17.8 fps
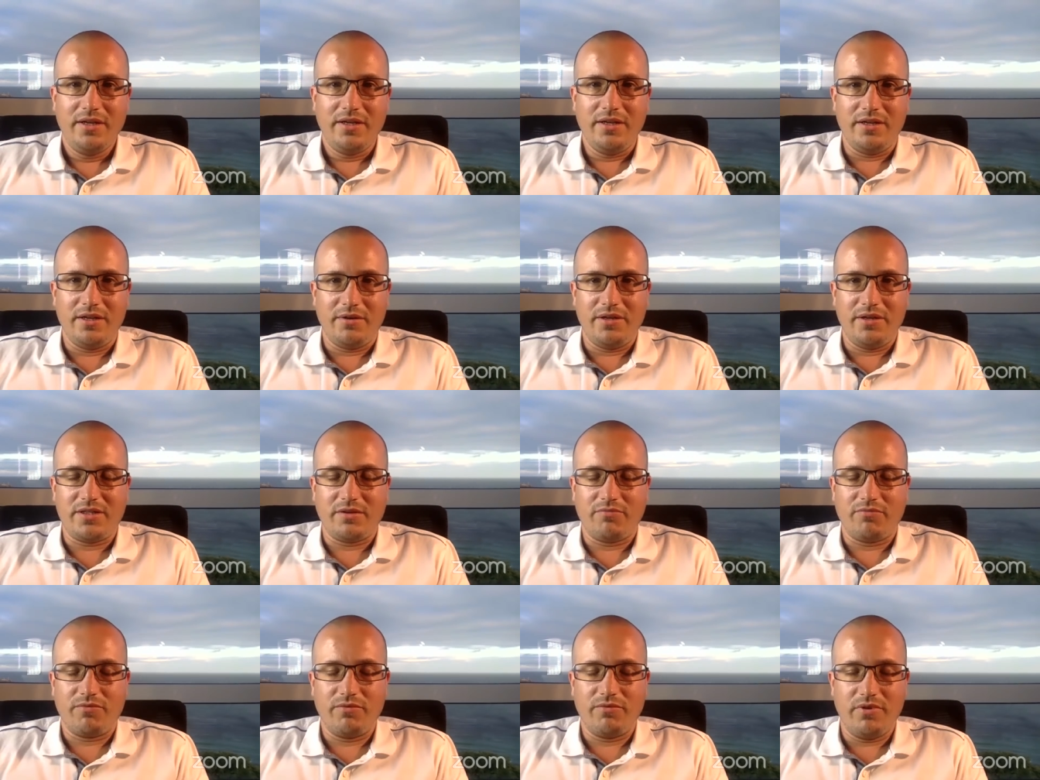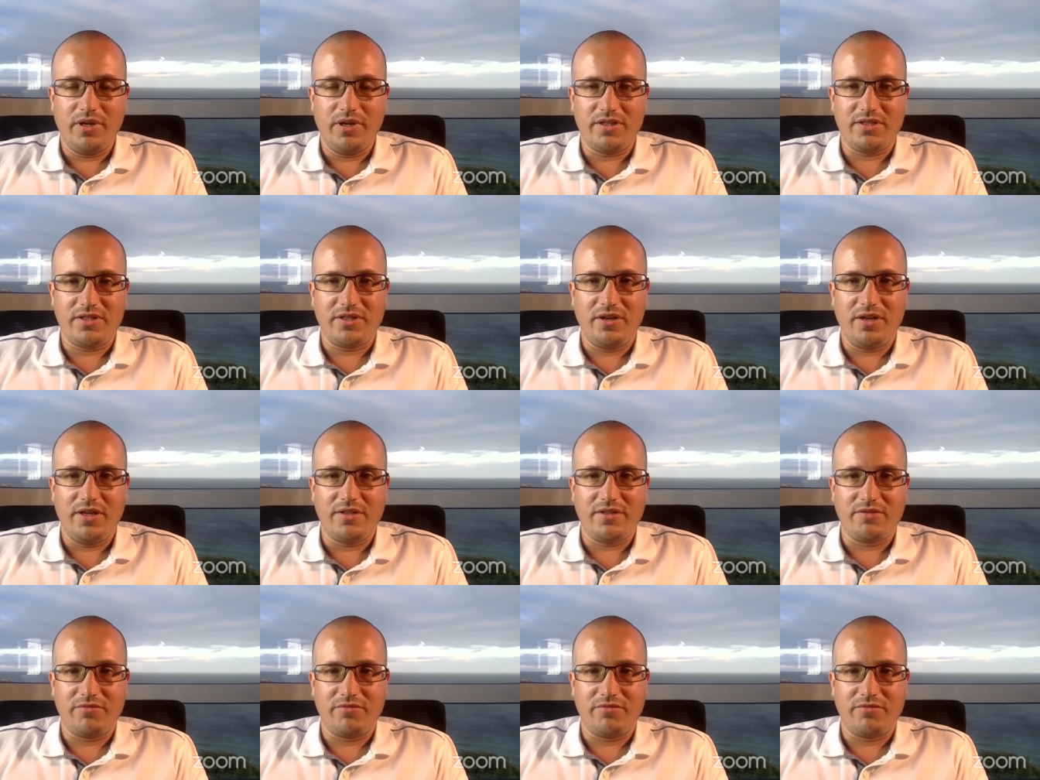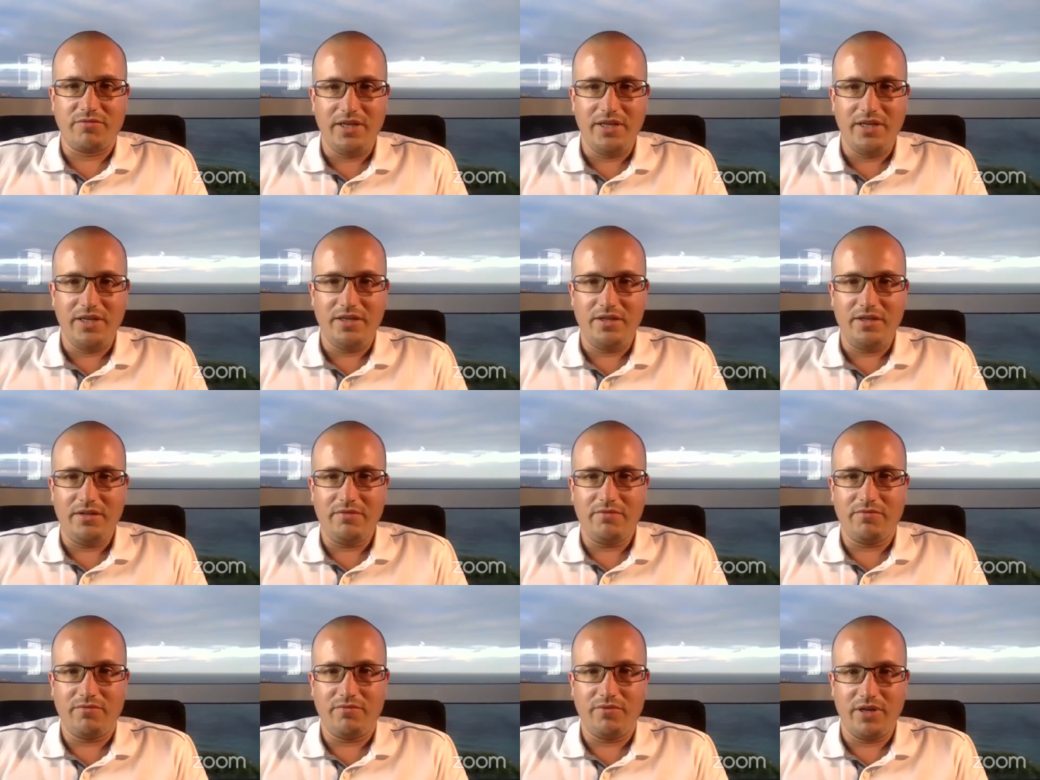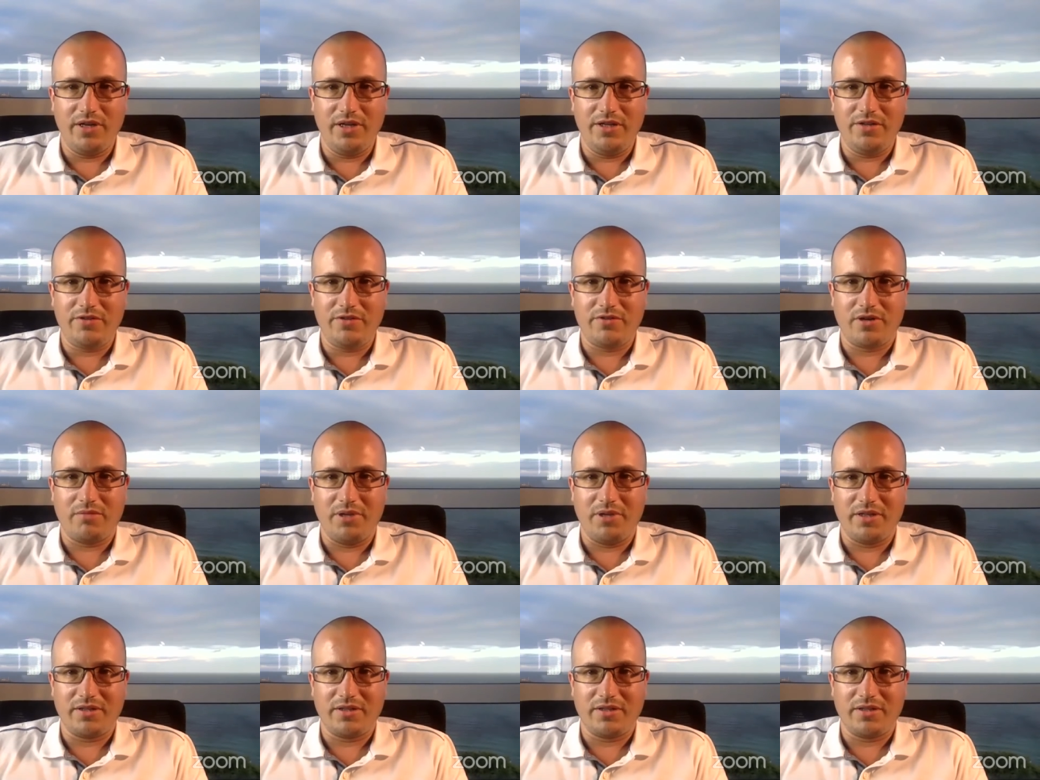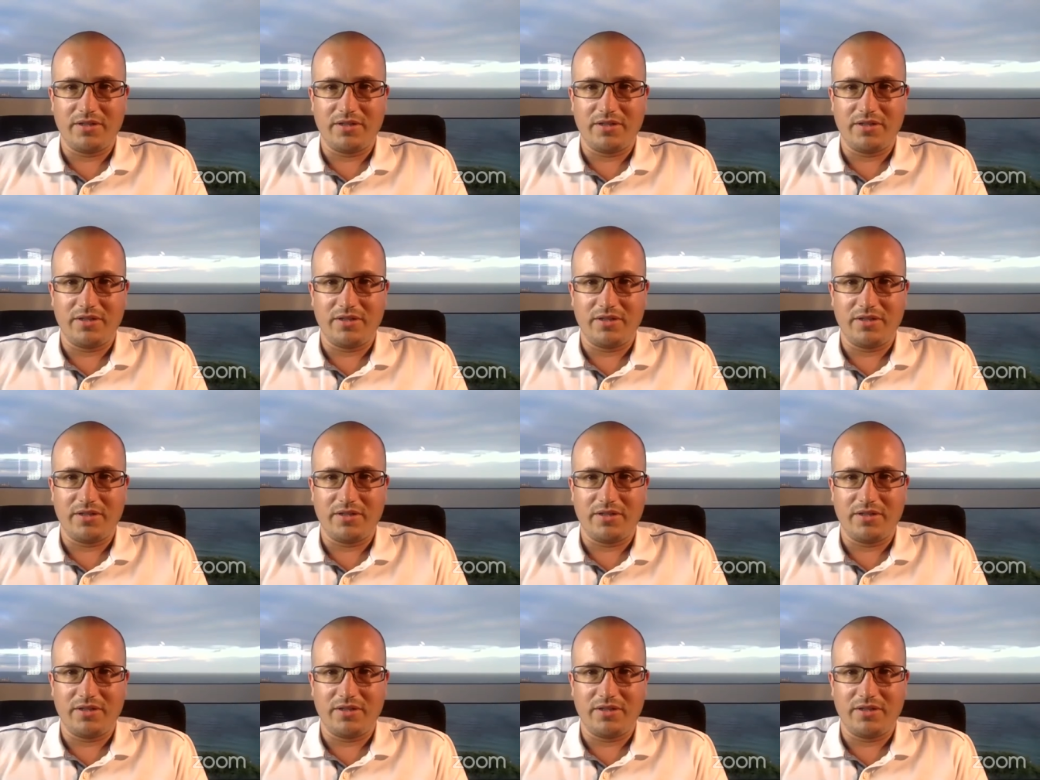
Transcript: It's a really, really troubling time.